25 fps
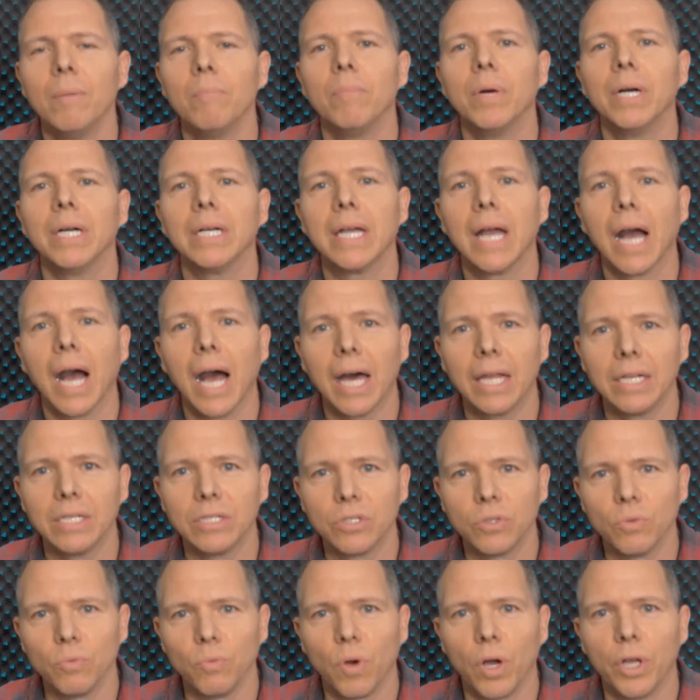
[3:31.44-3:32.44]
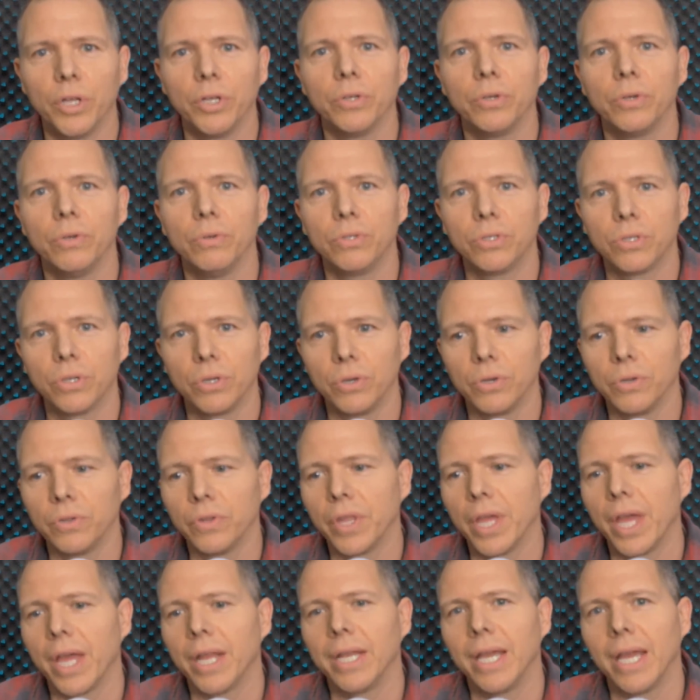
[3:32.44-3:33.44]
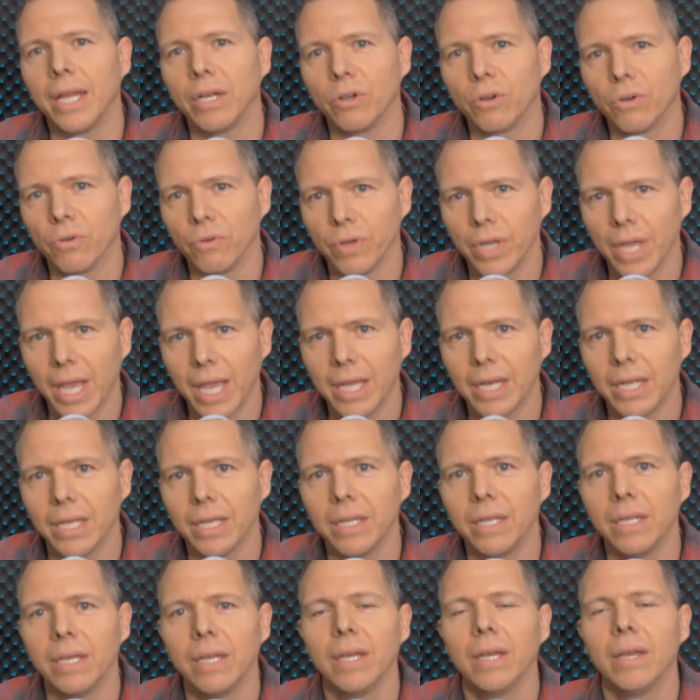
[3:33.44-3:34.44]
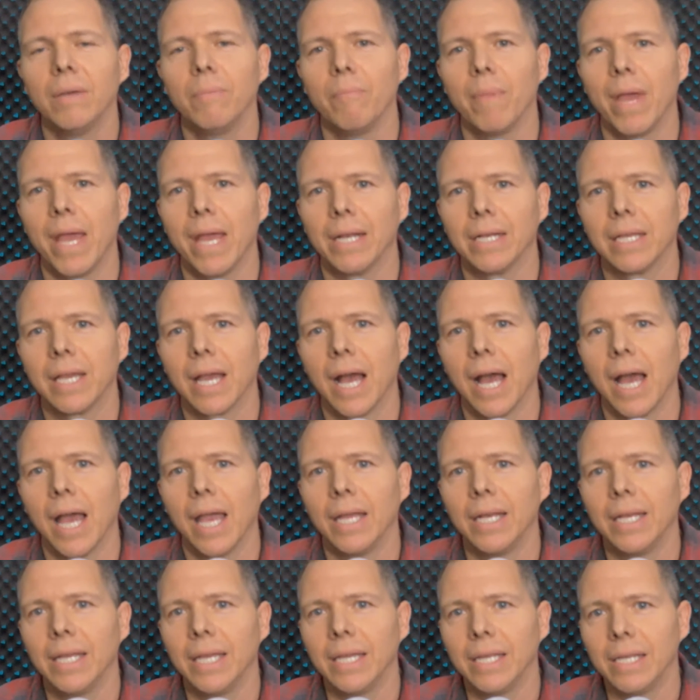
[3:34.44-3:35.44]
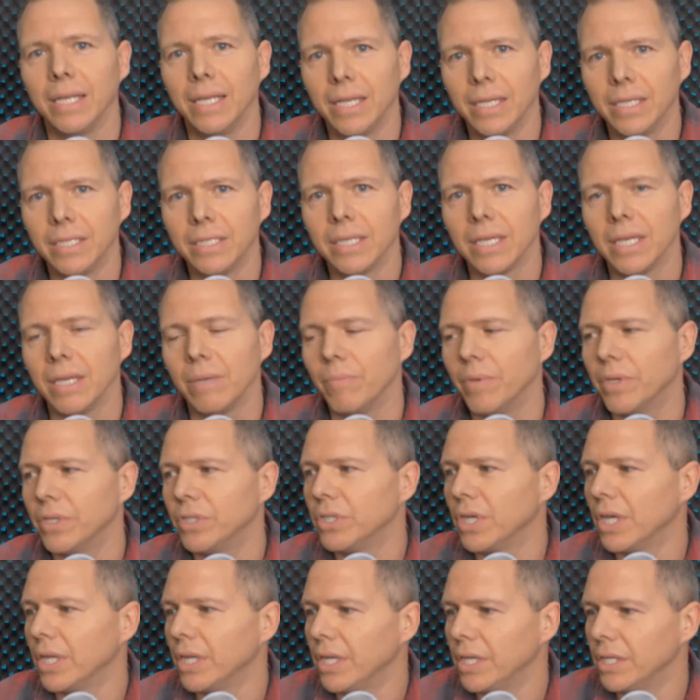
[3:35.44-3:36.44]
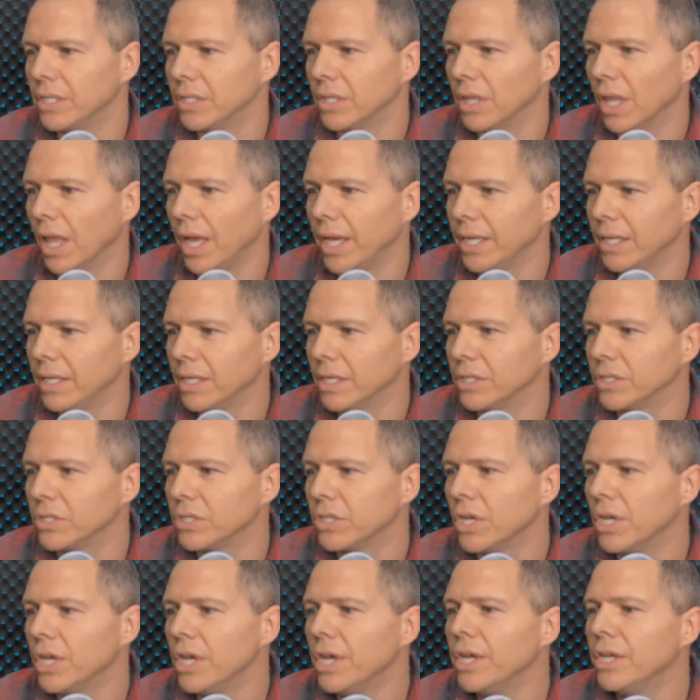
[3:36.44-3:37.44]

but God is the one who turned then and created mankind in his image and his likeness.